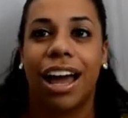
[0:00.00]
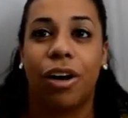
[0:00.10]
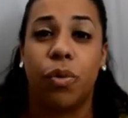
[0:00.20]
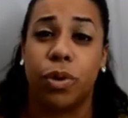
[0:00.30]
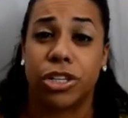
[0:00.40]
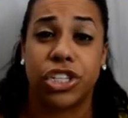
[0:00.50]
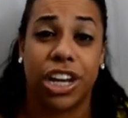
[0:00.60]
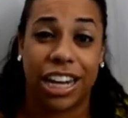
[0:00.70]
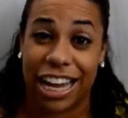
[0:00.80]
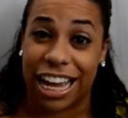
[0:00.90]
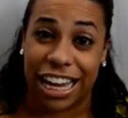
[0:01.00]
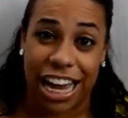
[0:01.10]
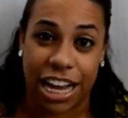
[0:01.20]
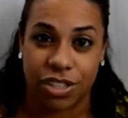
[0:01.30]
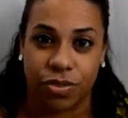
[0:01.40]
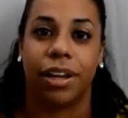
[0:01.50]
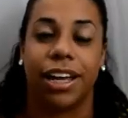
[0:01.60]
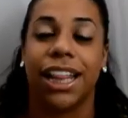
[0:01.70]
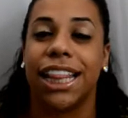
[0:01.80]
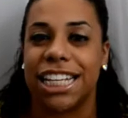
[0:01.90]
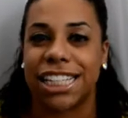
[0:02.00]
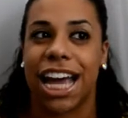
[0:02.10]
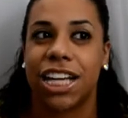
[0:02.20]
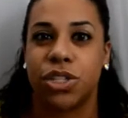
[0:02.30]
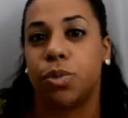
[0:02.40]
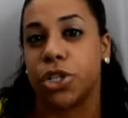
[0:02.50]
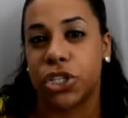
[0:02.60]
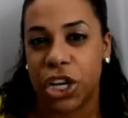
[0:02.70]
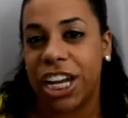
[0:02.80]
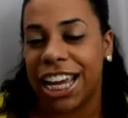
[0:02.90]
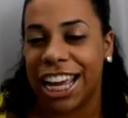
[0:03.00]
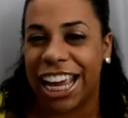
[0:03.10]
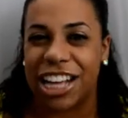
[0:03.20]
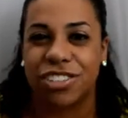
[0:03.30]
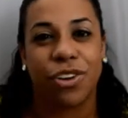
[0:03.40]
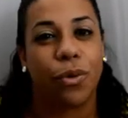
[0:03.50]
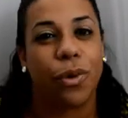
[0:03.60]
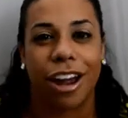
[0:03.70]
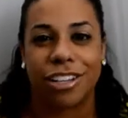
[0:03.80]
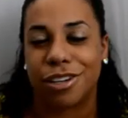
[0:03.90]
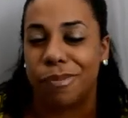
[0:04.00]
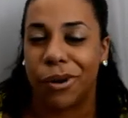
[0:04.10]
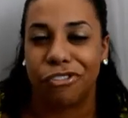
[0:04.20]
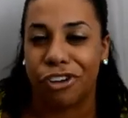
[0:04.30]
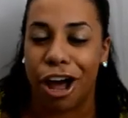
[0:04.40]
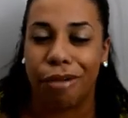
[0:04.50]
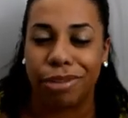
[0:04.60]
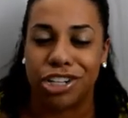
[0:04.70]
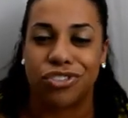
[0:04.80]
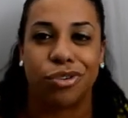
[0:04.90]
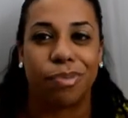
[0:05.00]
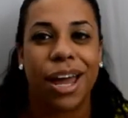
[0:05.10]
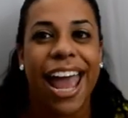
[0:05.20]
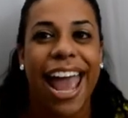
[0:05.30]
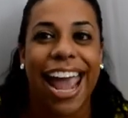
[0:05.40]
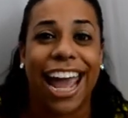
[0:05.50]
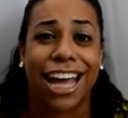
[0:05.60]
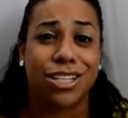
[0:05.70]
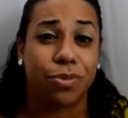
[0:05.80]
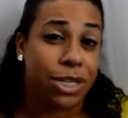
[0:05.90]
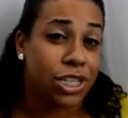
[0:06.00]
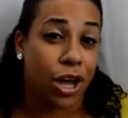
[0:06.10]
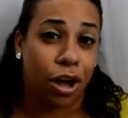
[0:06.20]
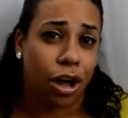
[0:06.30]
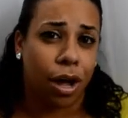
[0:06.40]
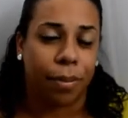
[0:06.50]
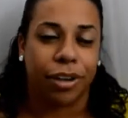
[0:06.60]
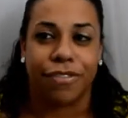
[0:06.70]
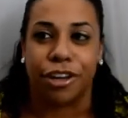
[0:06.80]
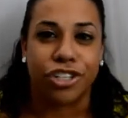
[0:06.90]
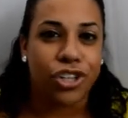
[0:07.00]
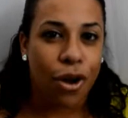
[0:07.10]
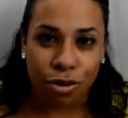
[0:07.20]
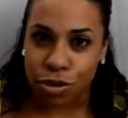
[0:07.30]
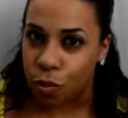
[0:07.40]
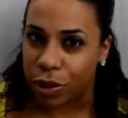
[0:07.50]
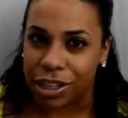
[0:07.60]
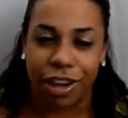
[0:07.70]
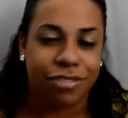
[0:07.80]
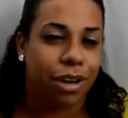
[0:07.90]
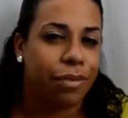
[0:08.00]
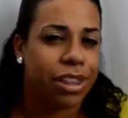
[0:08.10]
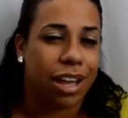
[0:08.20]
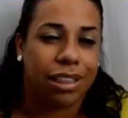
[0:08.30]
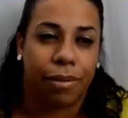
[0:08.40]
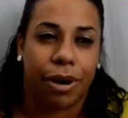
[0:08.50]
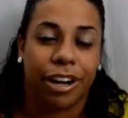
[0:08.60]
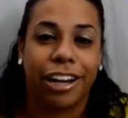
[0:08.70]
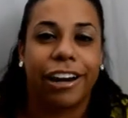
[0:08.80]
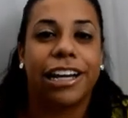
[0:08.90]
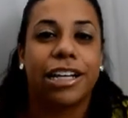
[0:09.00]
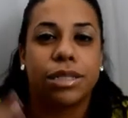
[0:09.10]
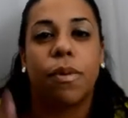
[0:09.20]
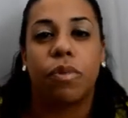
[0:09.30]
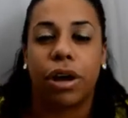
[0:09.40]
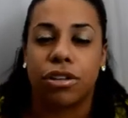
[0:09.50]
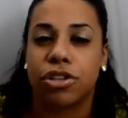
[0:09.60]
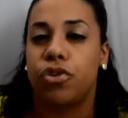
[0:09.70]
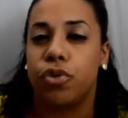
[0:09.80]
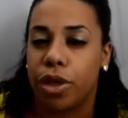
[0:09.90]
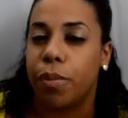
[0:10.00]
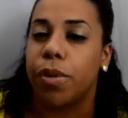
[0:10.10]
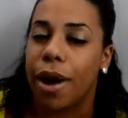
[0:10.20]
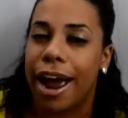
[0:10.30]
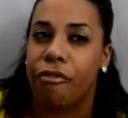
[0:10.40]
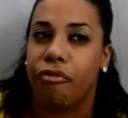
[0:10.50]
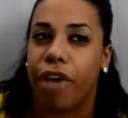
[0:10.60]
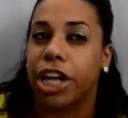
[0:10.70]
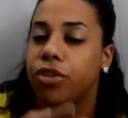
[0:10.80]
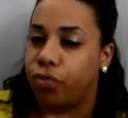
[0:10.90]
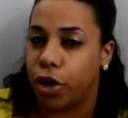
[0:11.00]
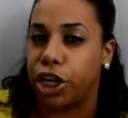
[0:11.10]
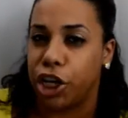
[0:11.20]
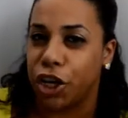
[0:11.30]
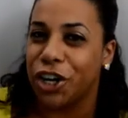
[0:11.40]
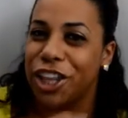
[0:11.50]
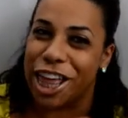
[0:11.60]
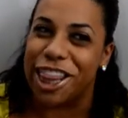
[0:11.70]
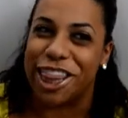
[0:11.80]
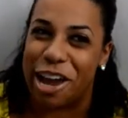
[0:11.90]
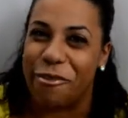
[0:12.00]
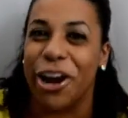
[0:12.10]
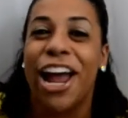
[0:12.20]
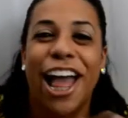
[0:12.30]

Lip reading: who were studying in Gainesville. These guys who were studying in Gainesville were actually part of a comedy troupe, and we saw a couple of their shows. We loved it. We thought they were hilarious, but we also knew that we were in fact funnier than they were.